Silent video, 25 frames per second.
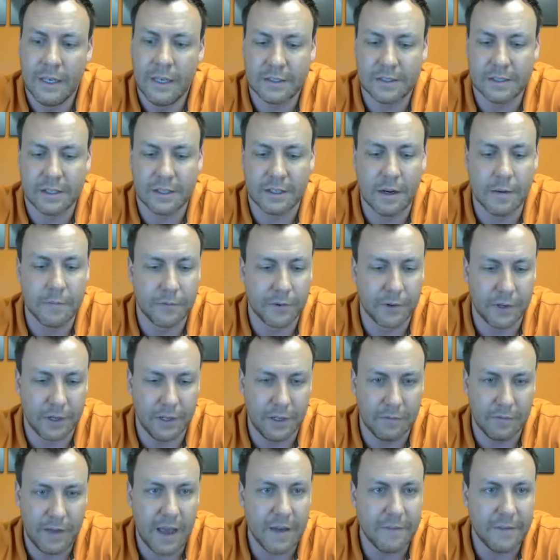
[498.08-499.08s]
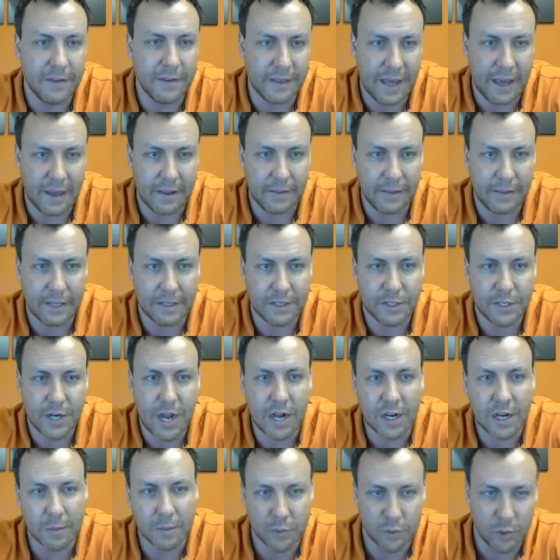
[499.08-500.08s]
the comfort of having that
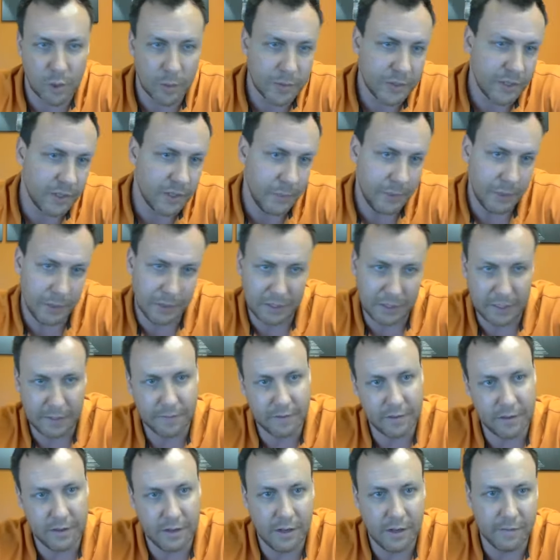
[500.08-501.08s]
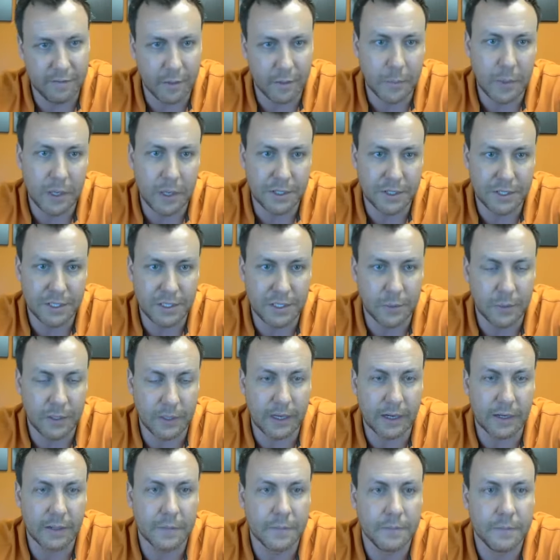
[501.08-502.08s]
shock absorption ability of the bungee,
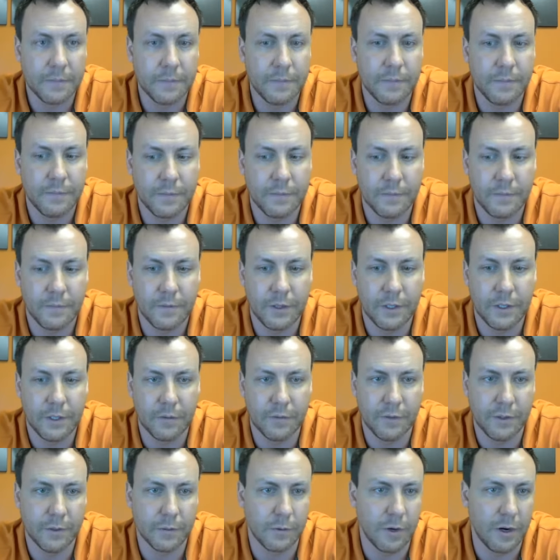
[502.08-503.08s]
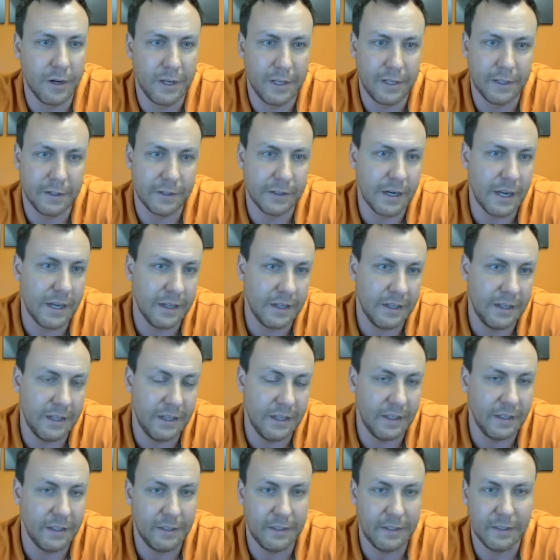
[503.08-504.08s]
where if you're running or you're
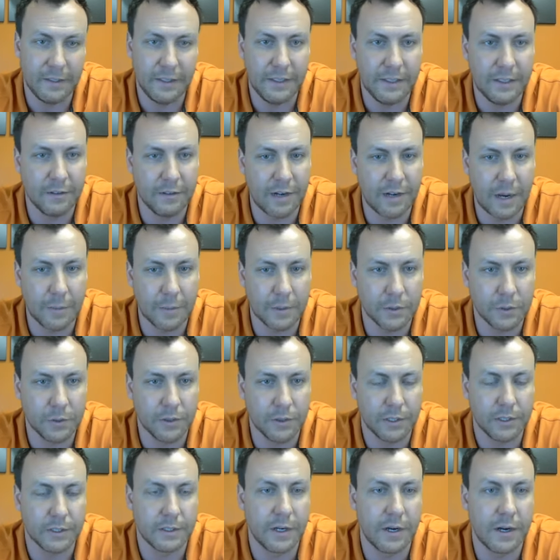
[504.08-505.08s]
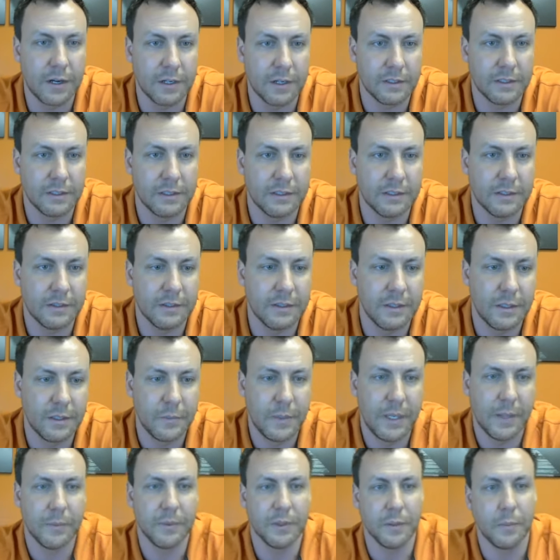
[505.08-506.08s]
hiking and you need to grab control of your dog, just
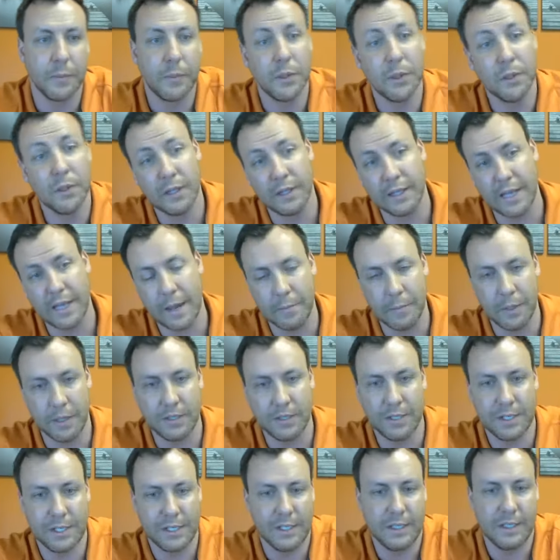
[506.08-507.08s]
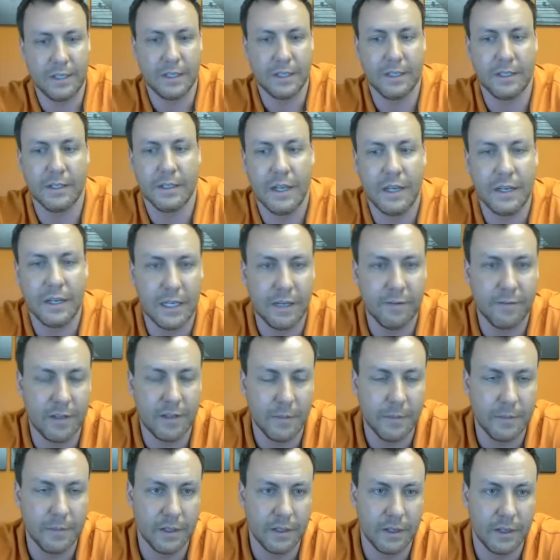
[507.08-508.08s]
be able to pull on that bungee and give
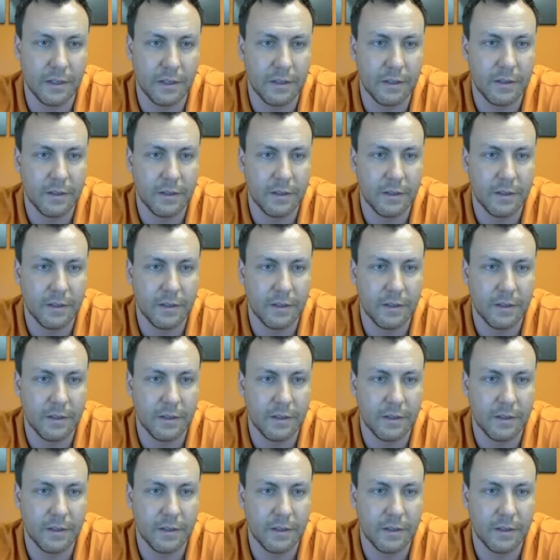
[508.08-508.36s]
them the